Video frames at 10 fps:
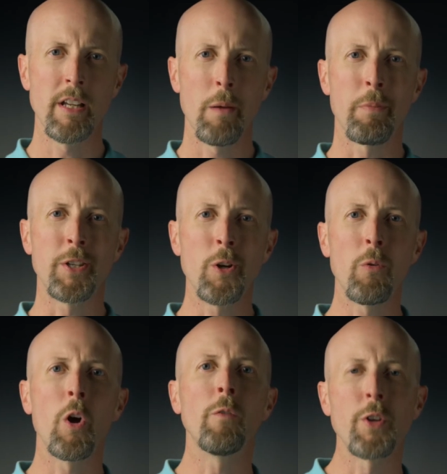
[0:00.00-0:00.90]
but
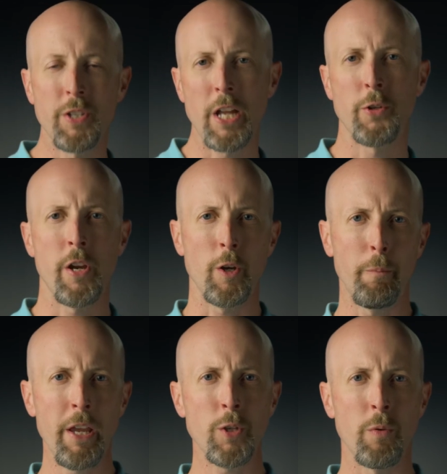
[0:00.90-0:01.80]
don't oversaturate your
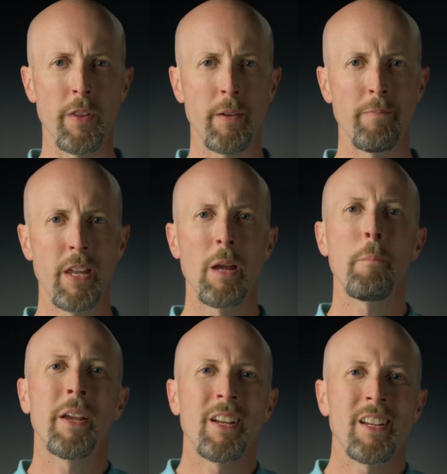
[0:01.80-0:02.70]
piece with it,
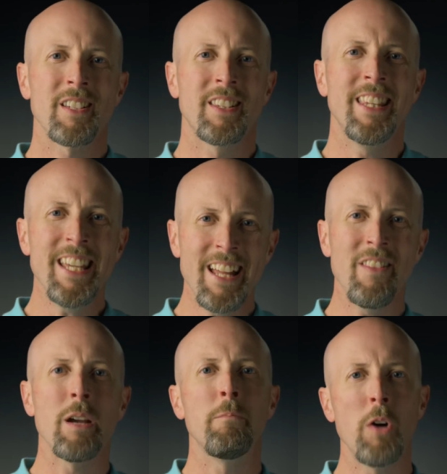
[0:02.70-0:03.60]
because then
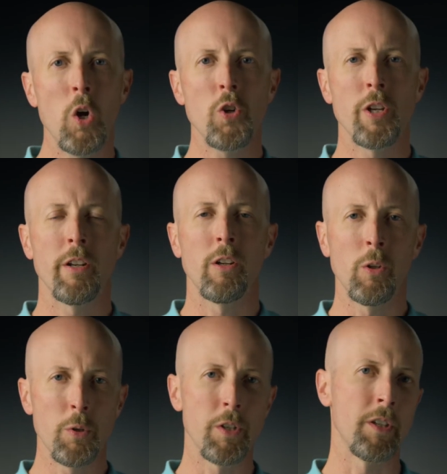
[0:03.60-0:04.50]
the emotion
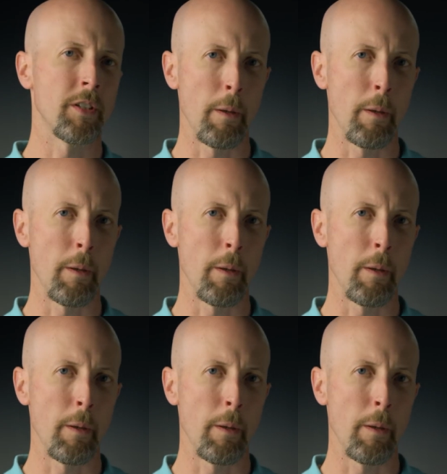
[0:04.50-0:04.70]
loses its